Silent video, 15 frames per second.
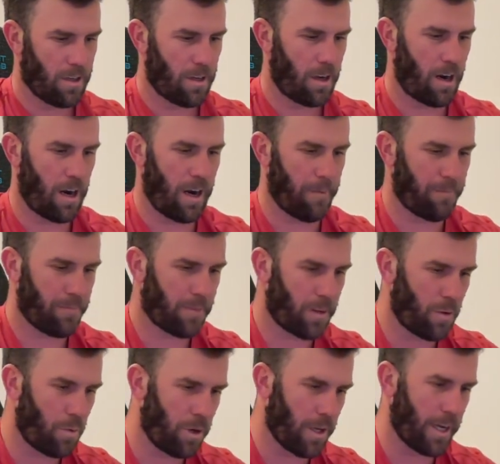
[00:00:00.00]
All right.
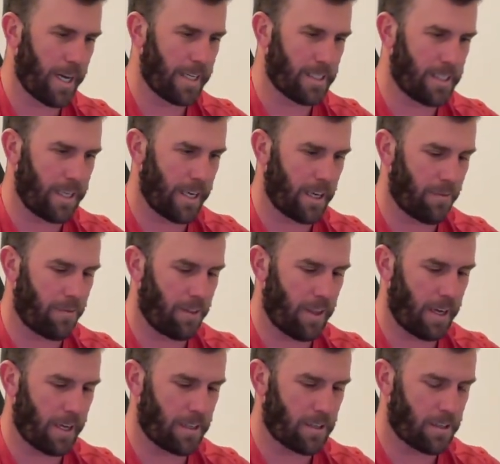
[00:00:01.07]
What do you guys think of
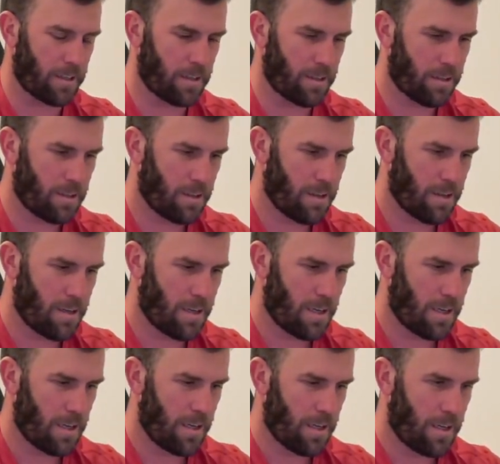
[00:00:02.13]
this?
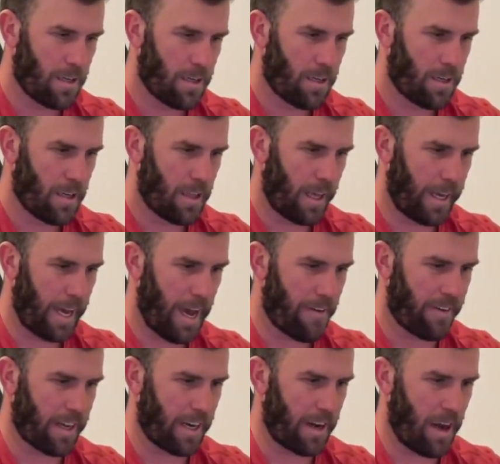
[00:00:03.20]
Like
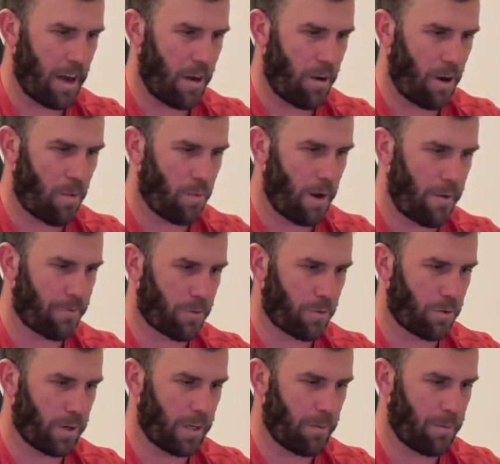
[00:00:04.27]
having an, a, a
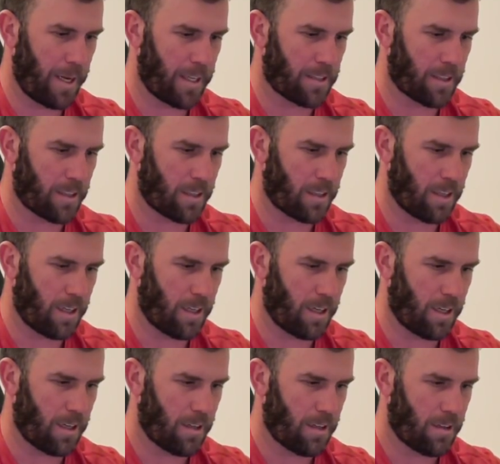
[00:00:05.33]
referee
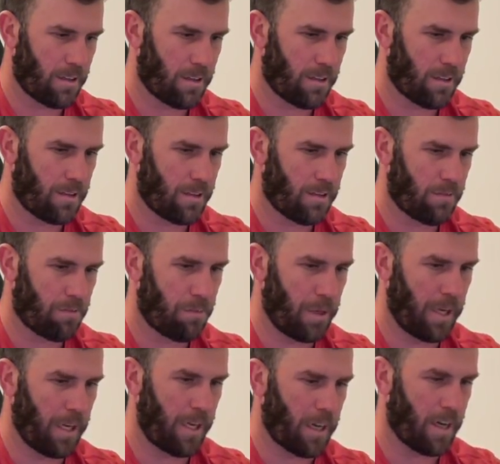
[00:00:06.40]
basically
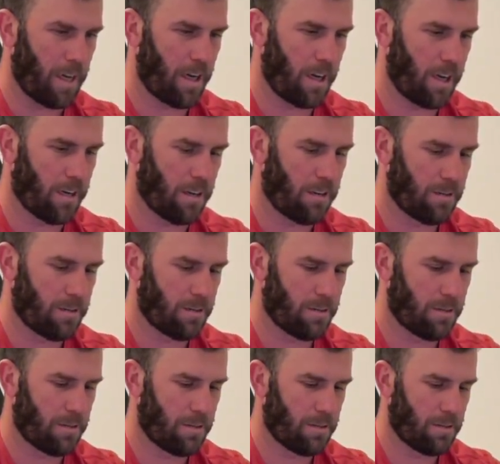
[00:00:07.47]
be uh,
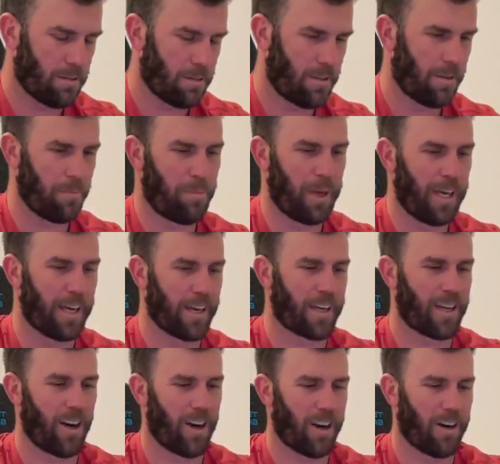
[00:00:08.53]
be a
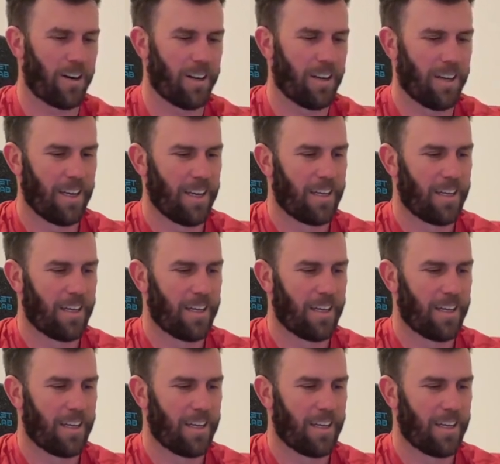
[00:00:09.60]
card.